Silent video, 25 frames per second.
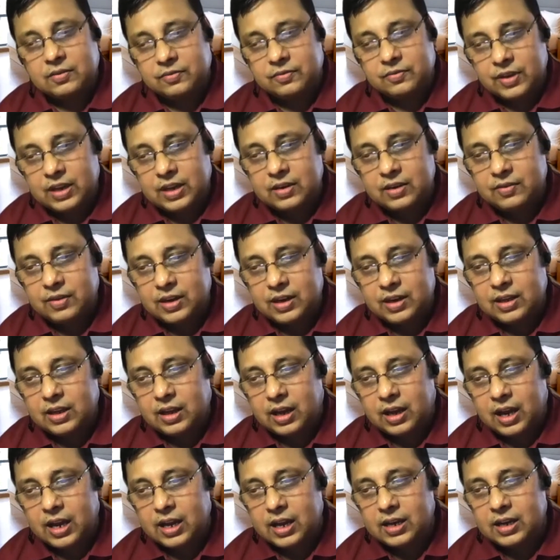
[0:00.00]
very, very
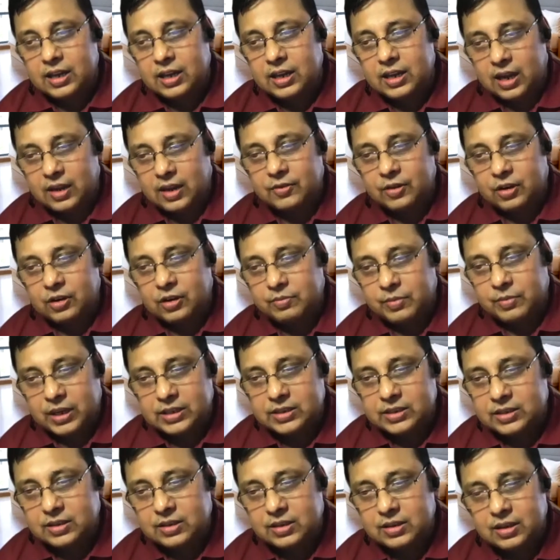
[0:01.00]
highly, I've not
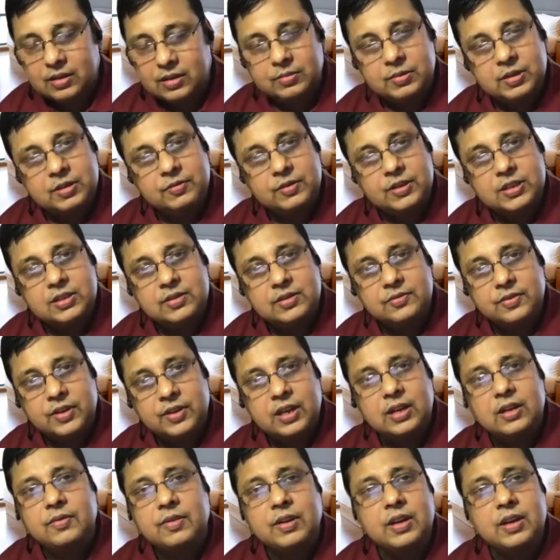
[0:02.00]
mentioned here, but which is very,